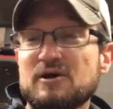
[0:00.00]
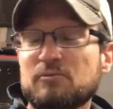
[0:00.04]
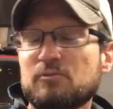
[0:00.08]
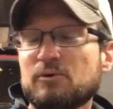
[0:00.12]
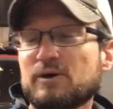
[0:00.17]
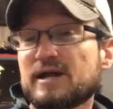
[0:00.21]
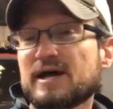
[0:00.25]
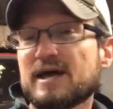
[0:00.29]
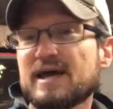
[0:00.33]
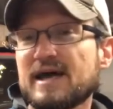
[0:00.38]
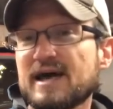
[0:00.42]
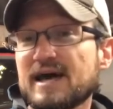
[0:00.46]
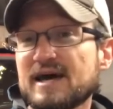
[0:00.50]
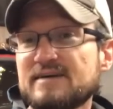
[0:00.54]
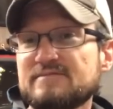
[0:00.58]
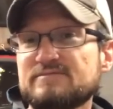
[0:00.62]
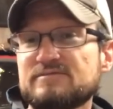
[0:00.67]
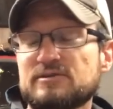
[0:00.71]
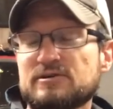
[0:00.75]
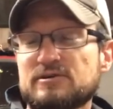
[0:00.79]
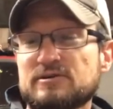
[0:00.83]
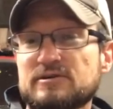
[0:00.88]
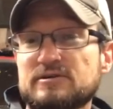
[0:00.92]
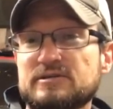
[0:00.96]
What I have
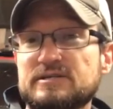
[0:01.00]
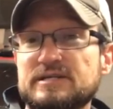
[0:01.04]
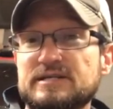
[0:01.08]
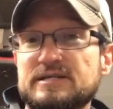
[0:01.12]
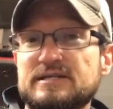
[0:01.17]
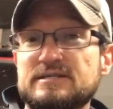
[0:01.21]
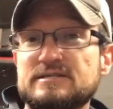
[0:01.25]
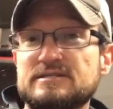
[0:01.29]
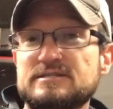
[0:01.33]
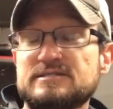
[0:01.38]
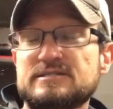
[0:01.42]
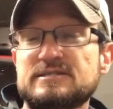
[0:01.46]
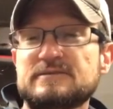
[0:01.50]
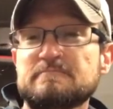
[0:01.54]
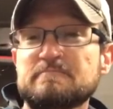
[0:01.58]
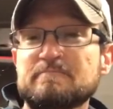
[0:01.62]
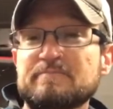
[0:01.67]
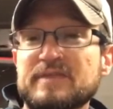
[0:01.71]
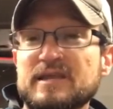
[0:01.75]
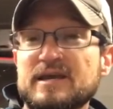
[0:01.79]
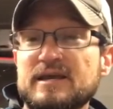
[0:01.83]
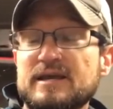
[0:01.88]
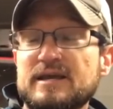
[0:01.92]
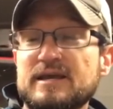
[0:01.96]
learned is
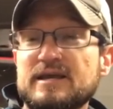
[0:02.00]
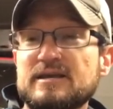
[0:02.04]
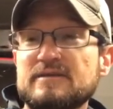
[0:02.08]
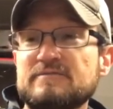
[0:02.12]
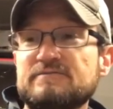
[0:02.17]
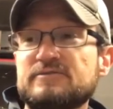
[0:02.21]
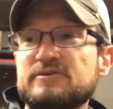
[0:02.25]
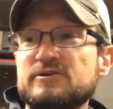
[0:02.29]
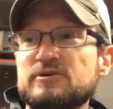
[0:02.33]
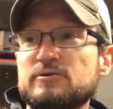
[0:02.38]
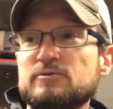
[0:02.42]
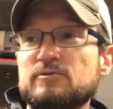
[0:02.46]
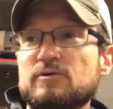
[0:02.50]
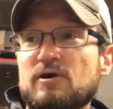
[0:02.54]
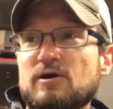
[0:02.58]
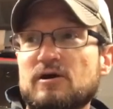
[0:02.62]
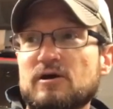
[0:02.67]
if you